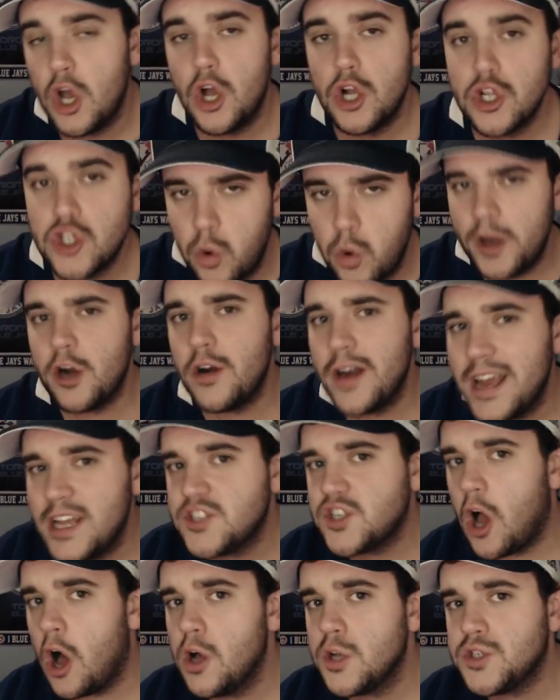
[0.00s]
Twitter is
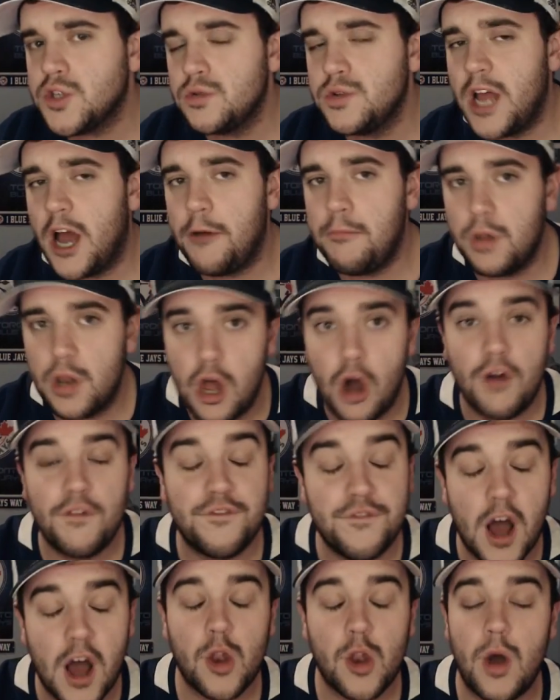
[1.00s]
also down below.
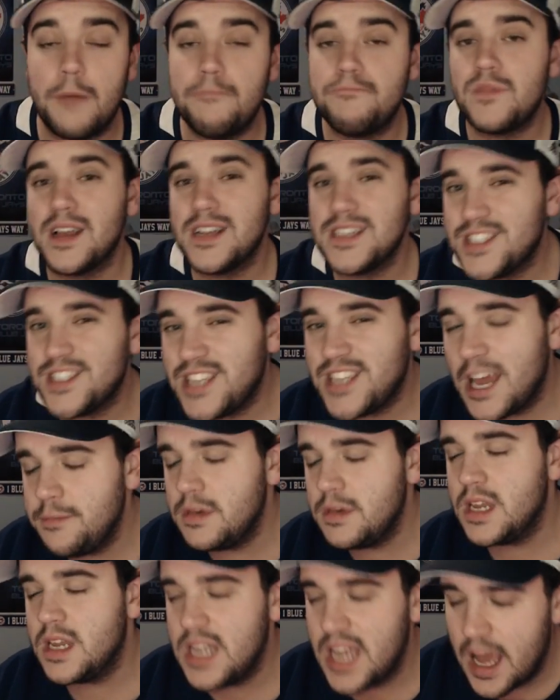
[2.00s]
Follow up send
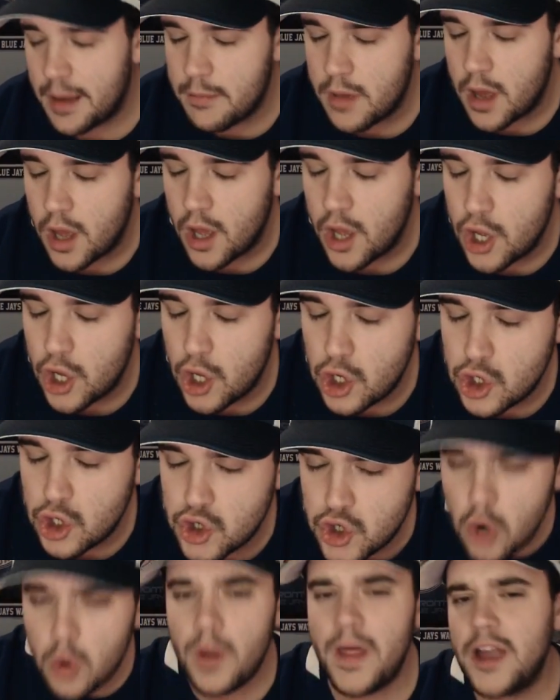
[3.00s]
me a D M,
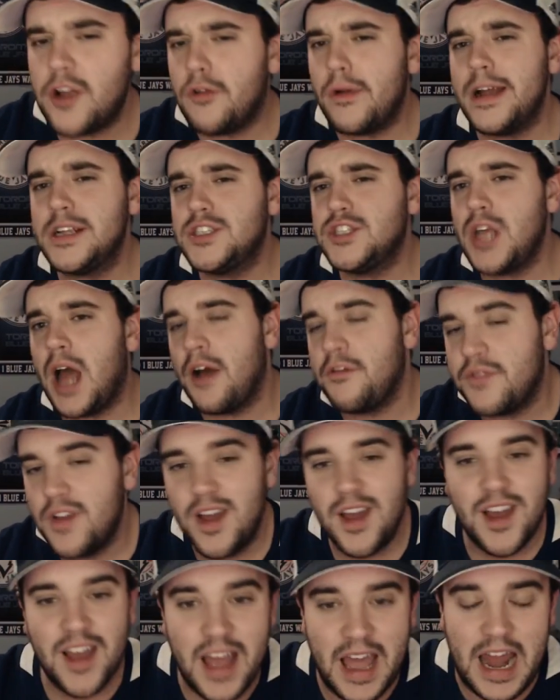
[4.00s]
do all that great stuff.
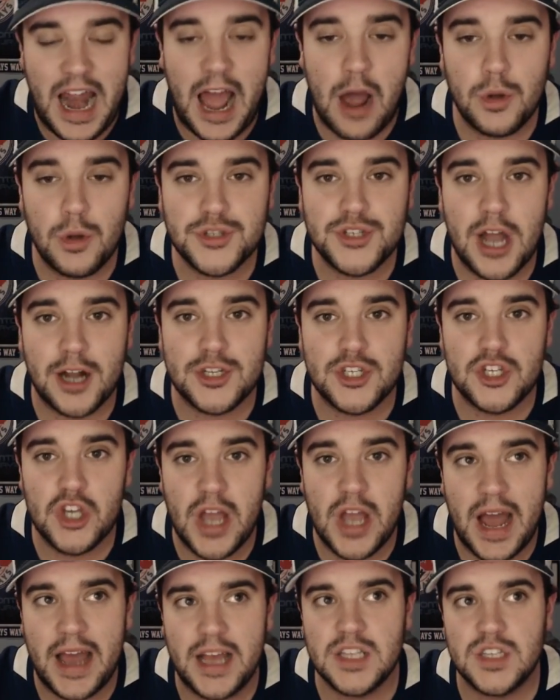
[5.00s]
And I will talk to you
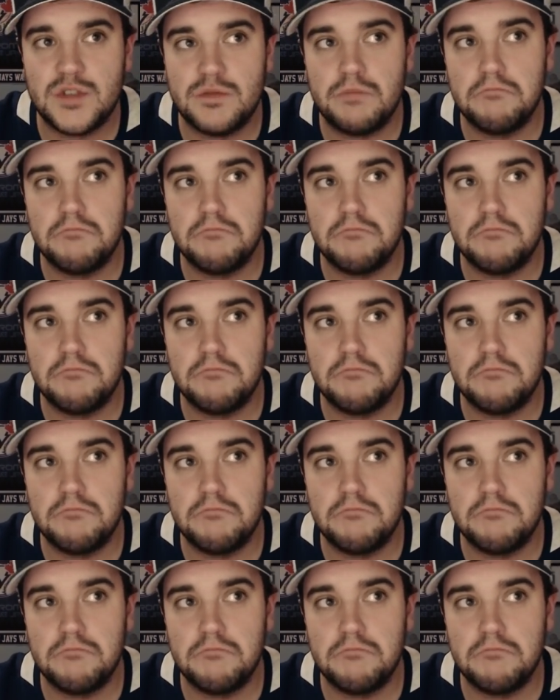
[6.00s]
guys,